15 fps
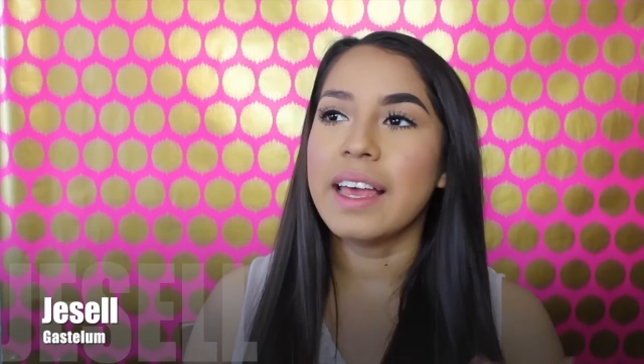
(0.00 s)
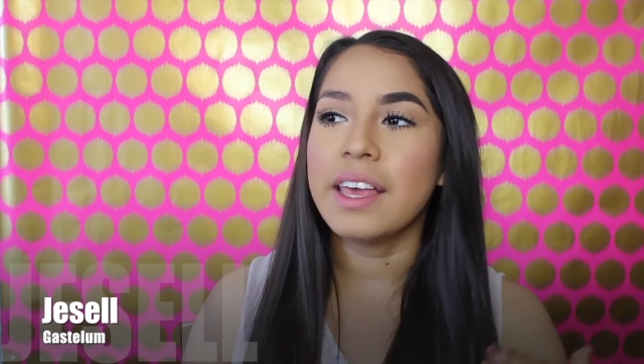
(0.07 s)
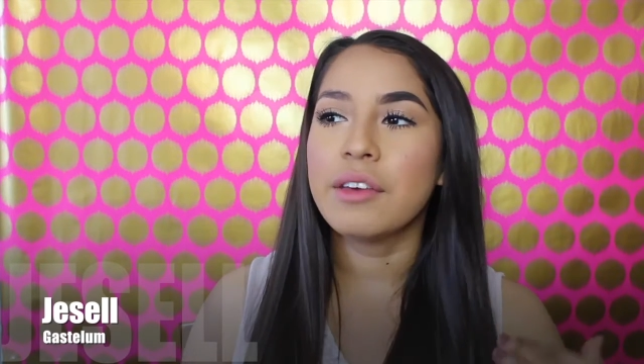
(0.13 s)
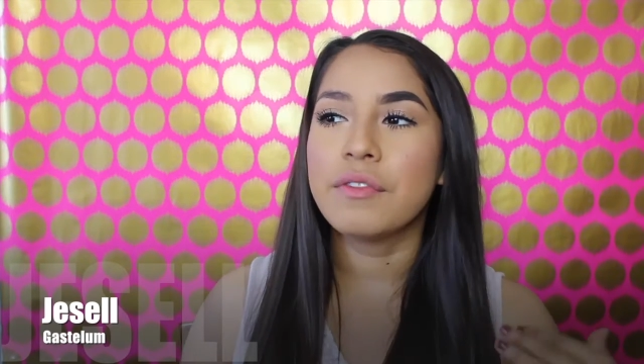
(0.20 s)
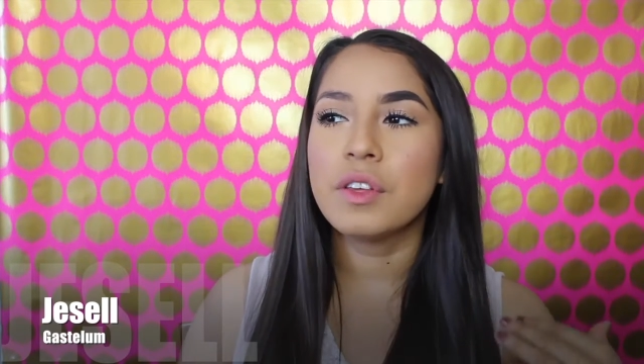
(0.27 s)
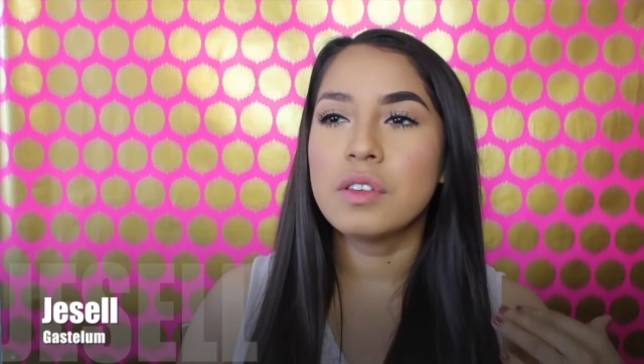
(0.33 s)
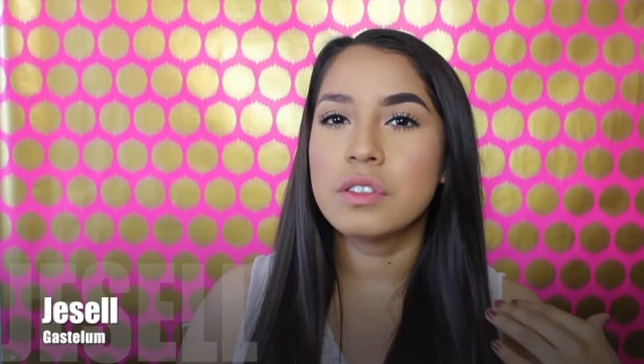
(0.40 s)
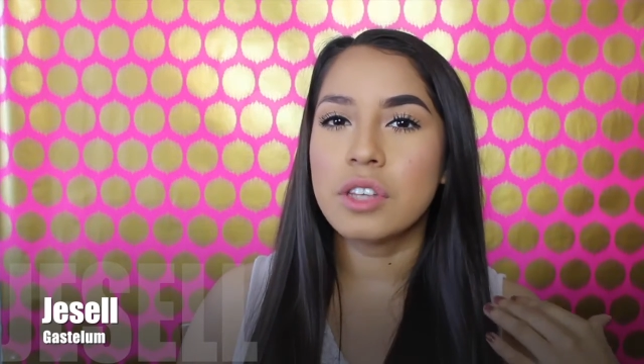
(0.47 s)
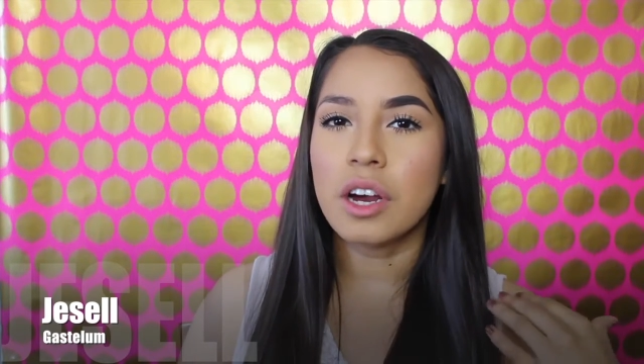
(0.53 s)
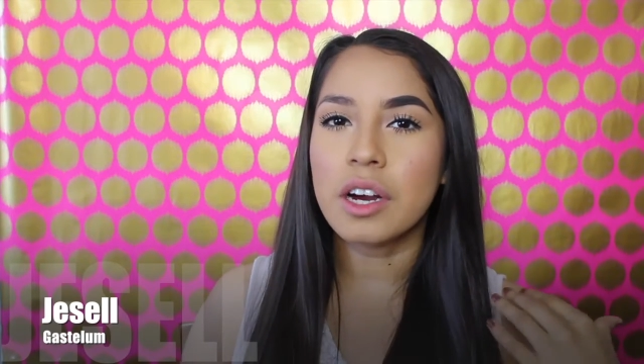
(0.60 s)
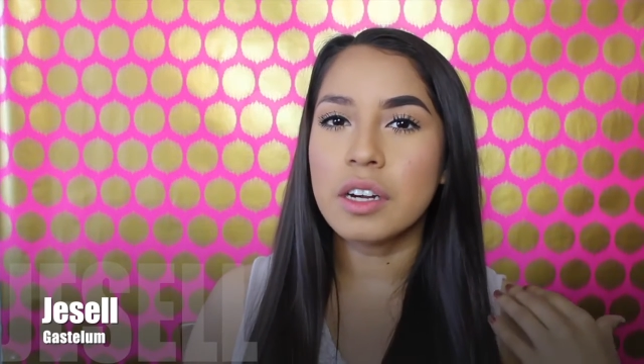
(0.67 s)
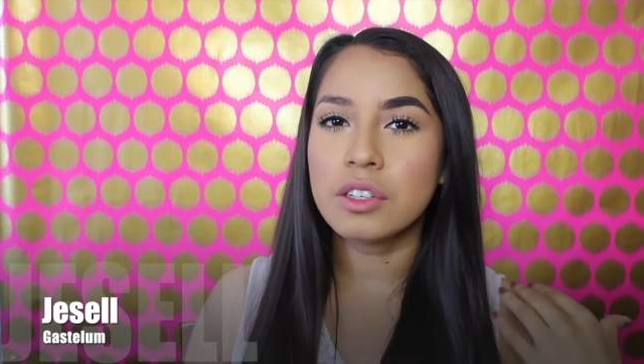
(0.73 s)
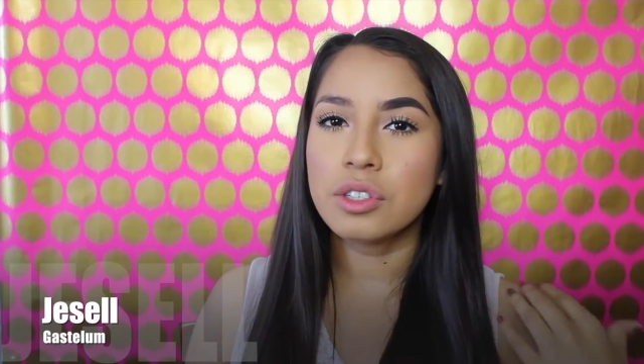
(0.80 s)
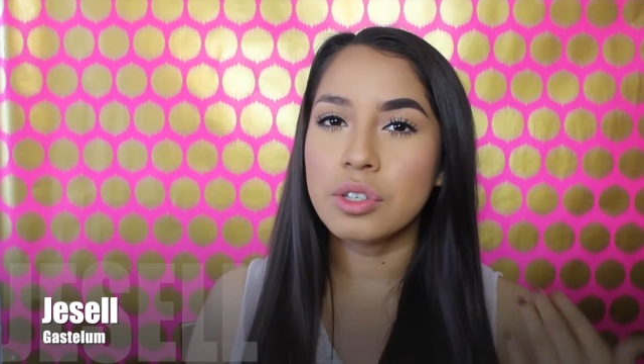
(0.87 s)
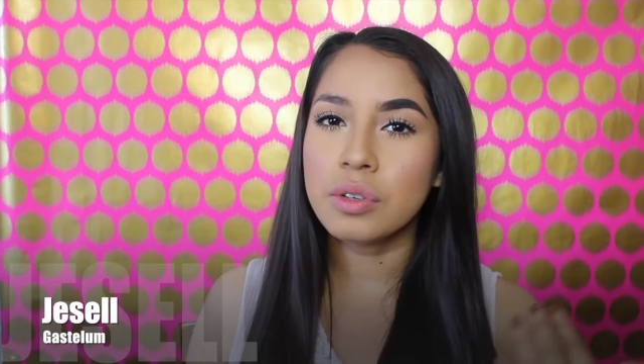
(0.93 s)
If you
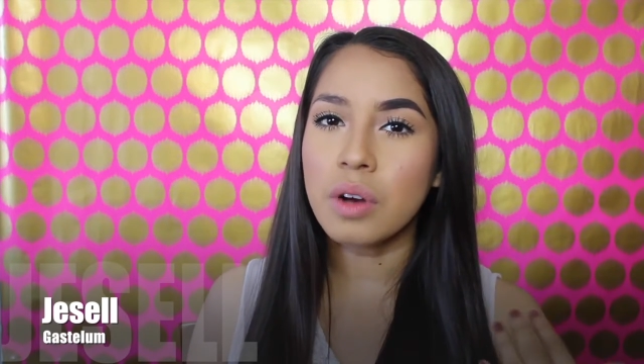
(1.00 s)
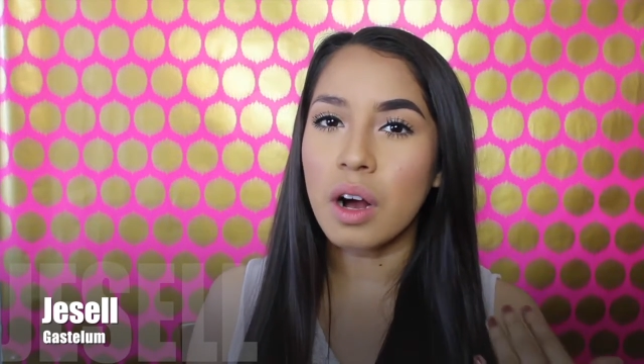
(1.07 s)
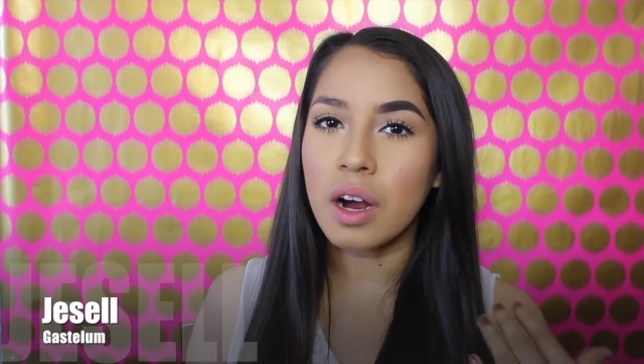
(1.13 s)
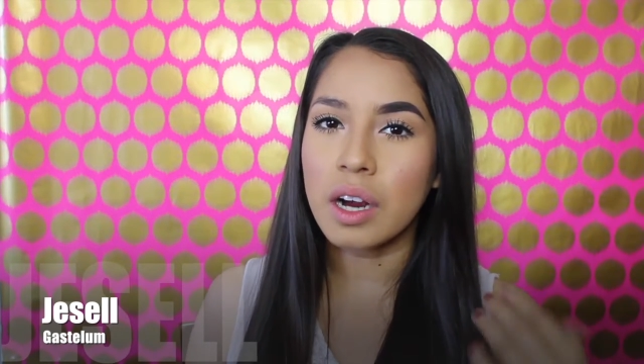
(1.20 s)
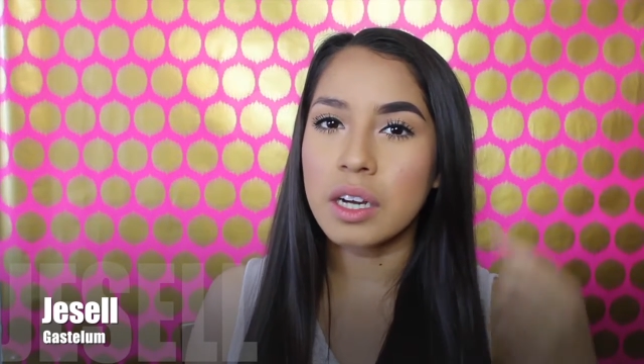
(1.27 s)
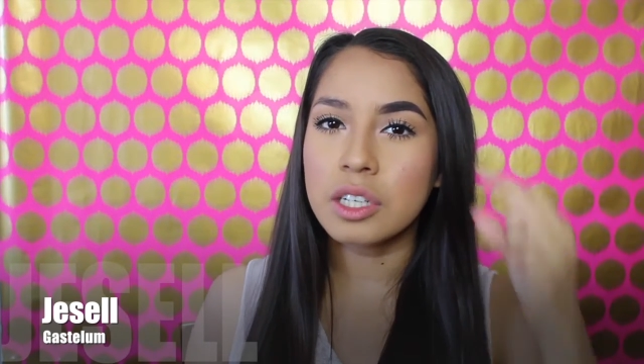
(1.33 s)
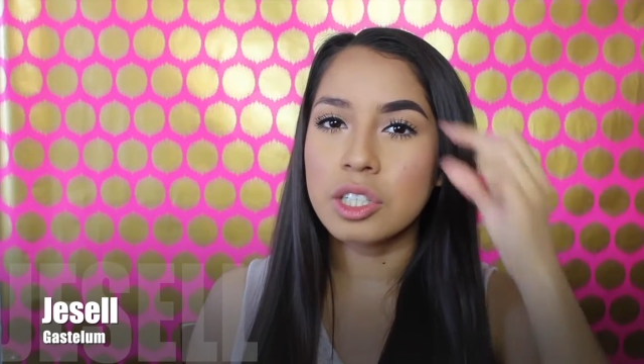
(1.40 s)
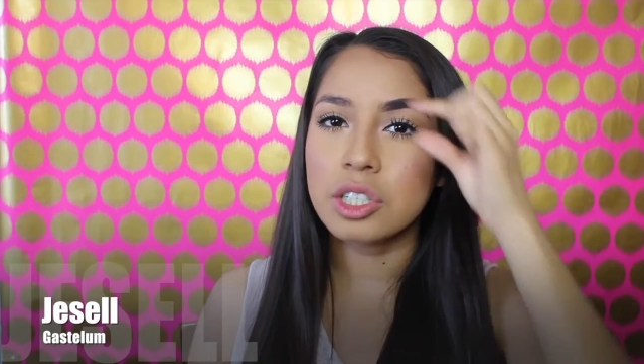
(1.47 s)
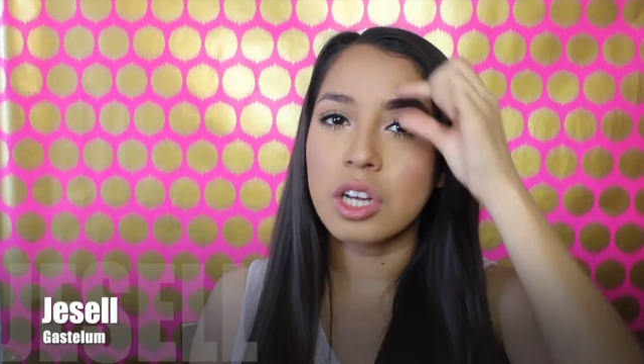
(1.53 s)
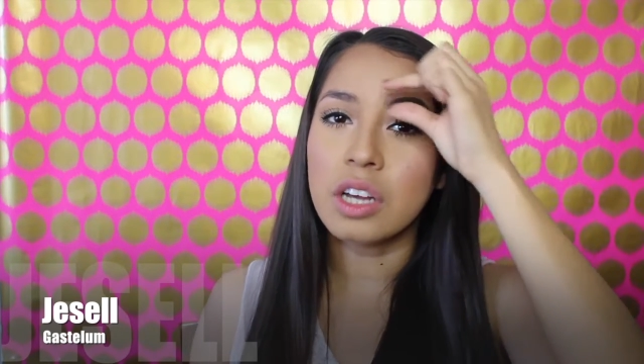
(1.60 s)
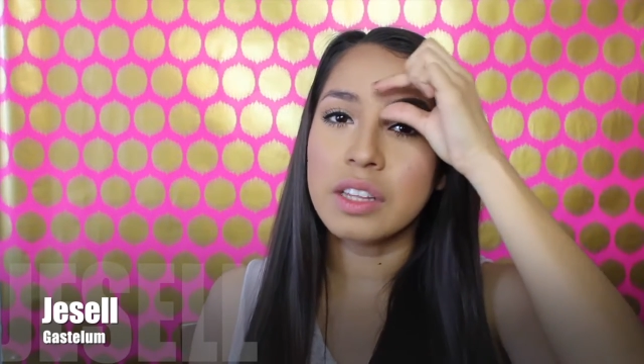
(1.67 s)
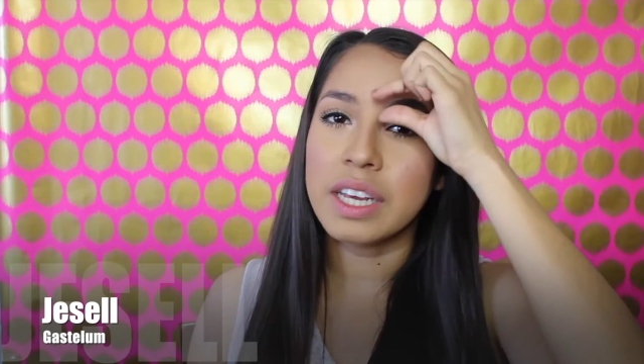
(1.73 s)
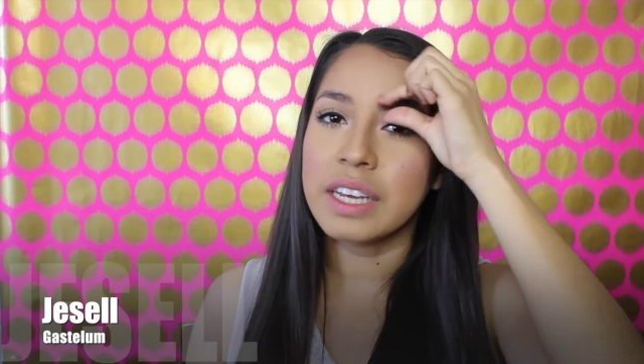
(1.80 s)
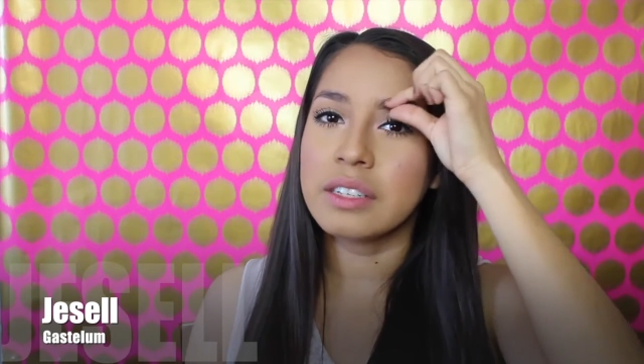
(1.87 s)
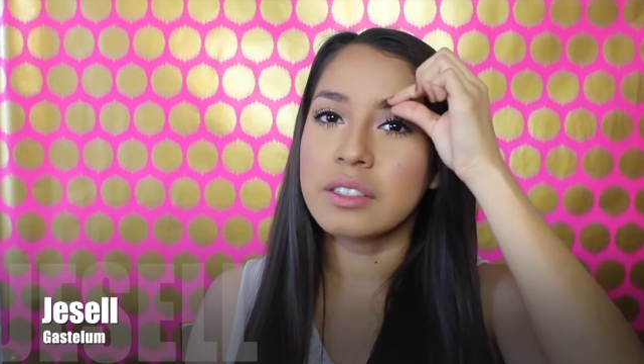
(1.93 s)
start too harsh
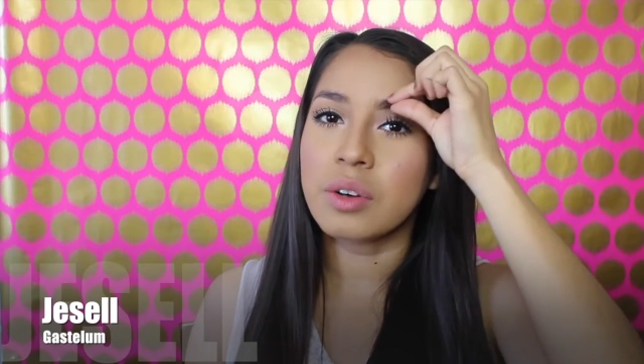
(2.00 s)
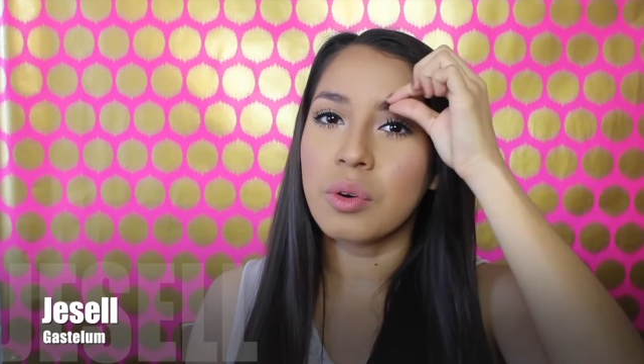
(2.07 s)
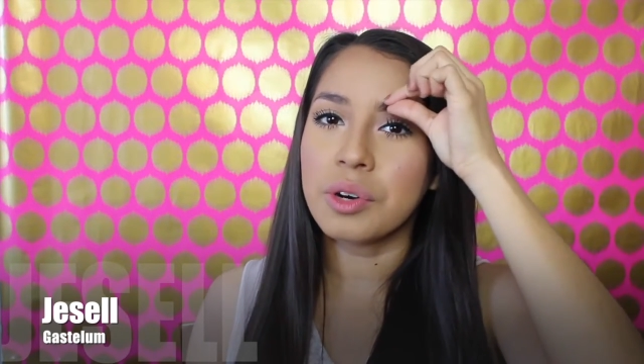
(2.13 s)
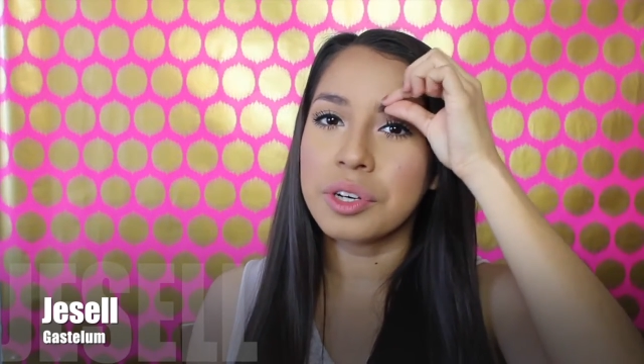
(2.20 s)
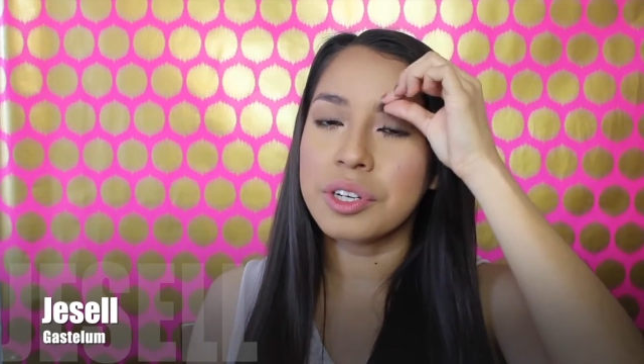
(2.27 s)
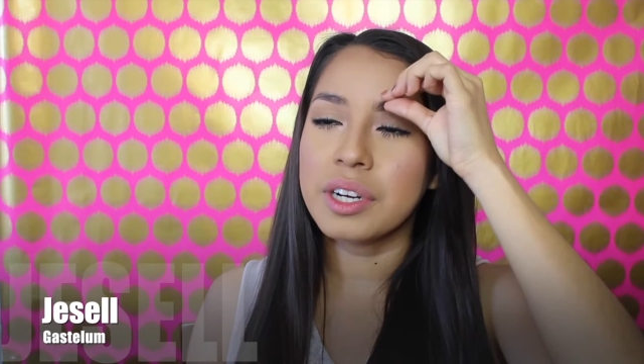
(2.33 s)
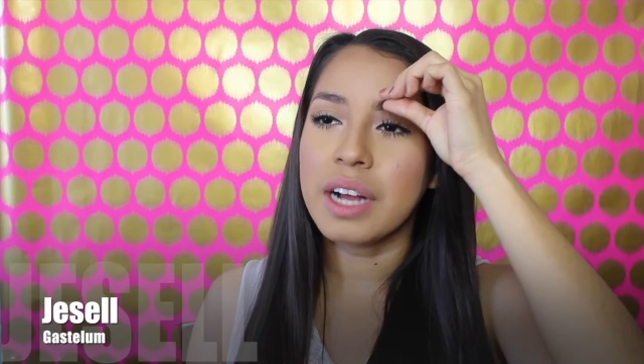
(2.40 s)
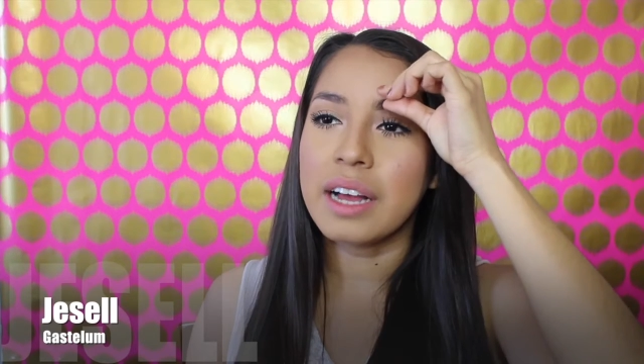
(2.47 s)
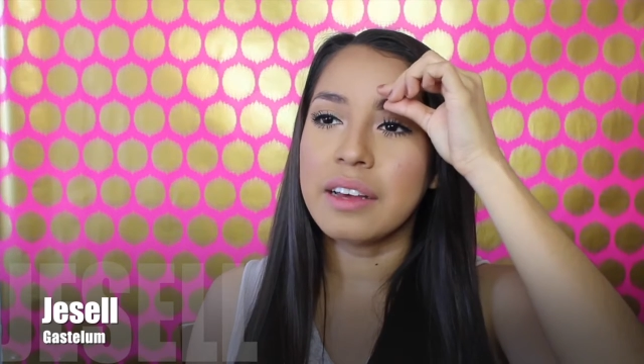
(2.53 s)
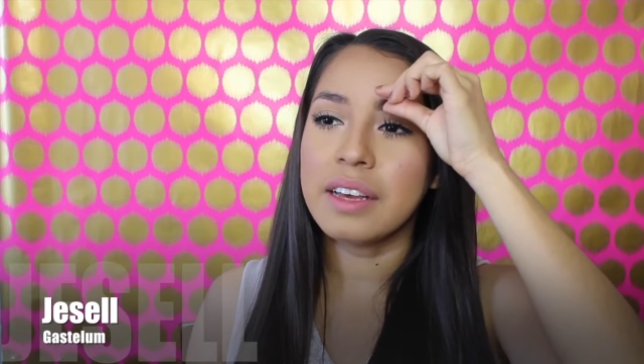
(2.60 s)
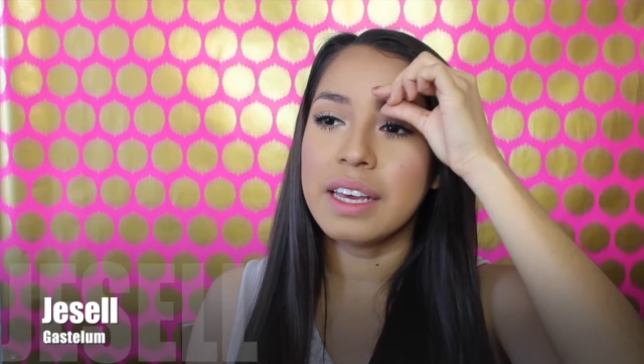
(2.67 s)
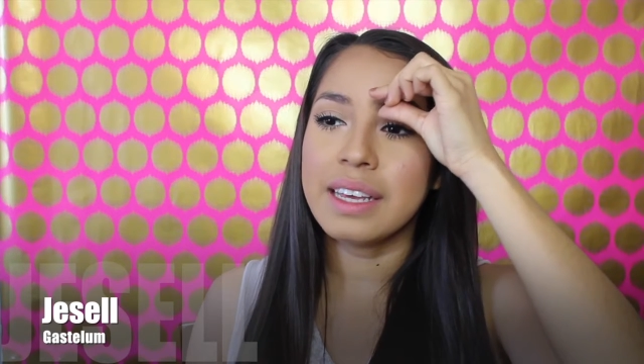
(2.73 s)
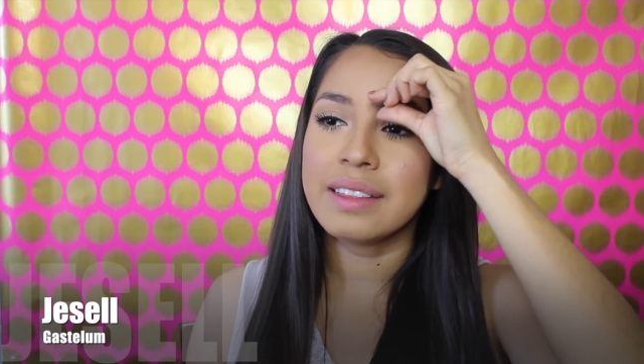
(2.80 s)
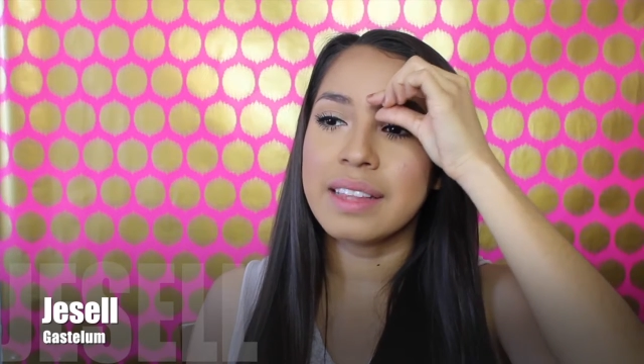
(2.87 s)
on the inner corner,